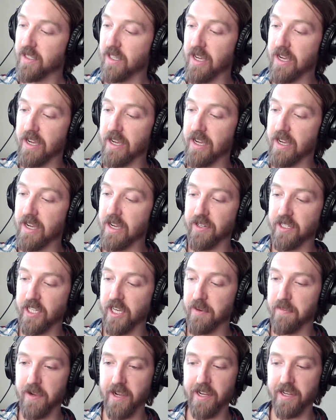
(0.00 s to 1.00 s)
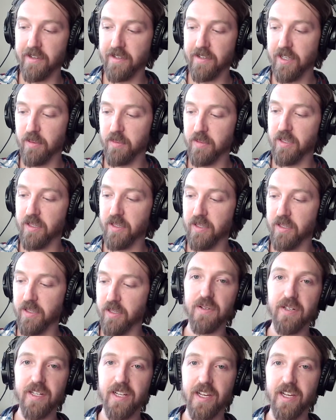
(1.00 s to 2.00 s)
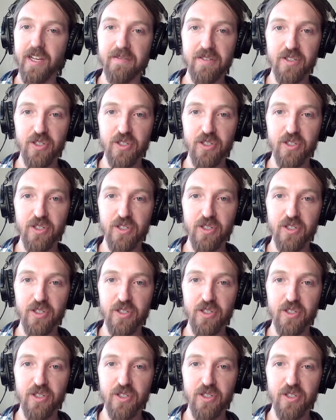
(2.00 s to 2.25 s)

Every time I come to the flute and I